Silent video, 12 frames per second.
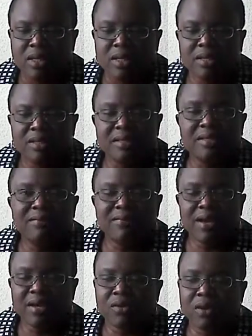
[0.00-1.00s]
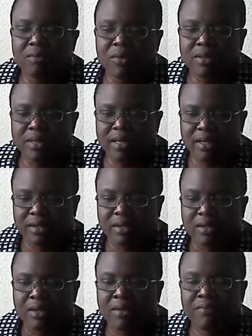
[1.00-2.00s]
This is a very common thing,
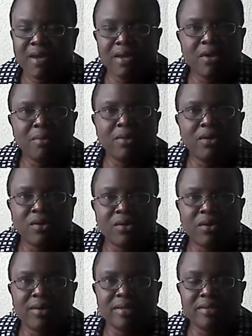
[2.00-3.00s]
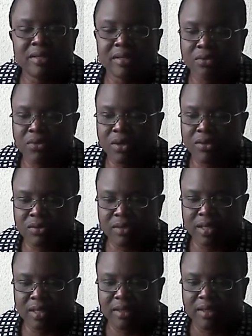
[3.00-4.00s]
a very common occurrence in the world
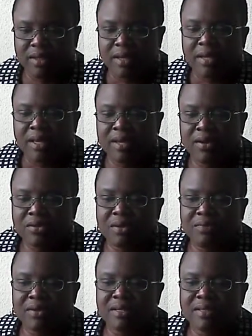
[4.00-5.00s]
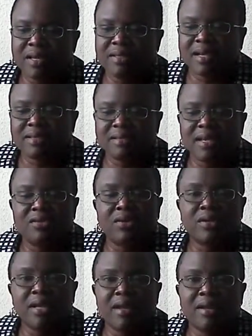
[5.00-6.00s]
today. A lot of Christians are sent on
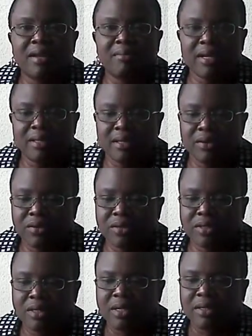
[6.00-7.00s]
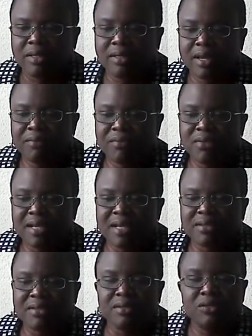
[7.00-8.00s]
errand by the Lord. The devil
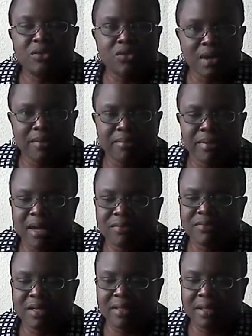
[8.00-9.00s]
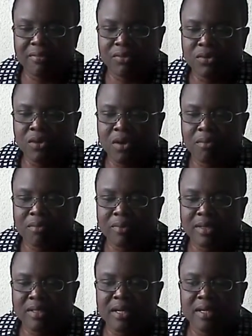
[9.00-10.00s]
sends Joab after them, who comes
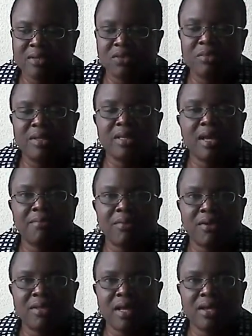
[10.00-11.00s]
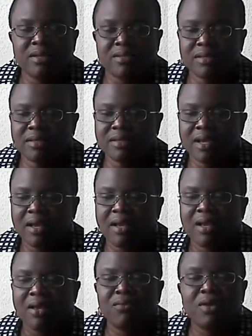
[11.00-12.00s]
pretending to be their brother, sister,
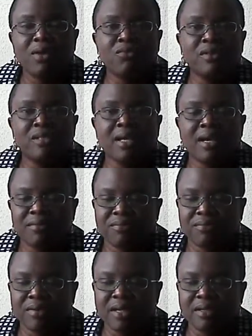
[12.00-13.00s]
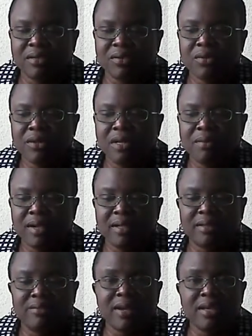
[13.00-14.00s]
well-wisher, friend, co-laborer and
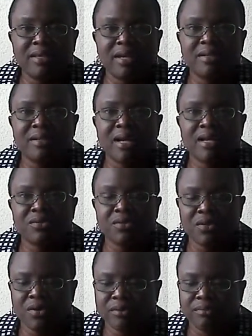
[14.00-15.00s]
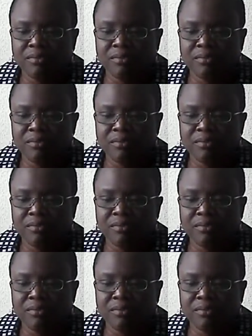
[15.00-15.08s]
the vineyard, and so on.